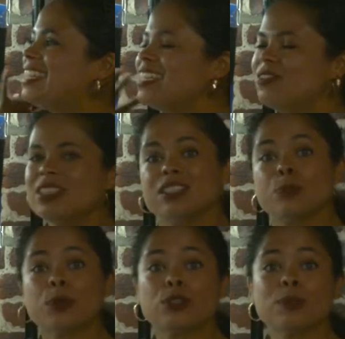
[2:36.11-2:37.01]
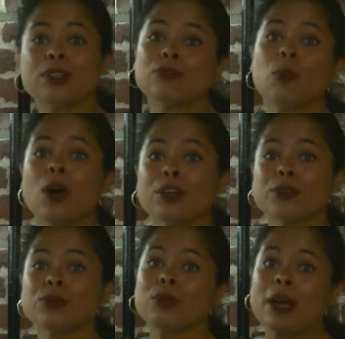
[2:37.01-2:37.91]
even disbursement of water
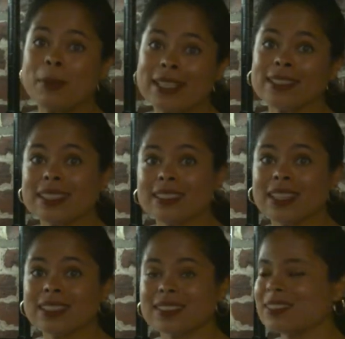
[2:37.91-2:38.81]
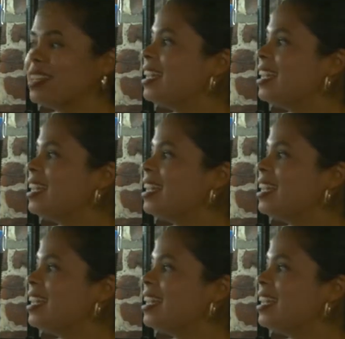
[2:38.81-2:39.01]
throughout my seedlings.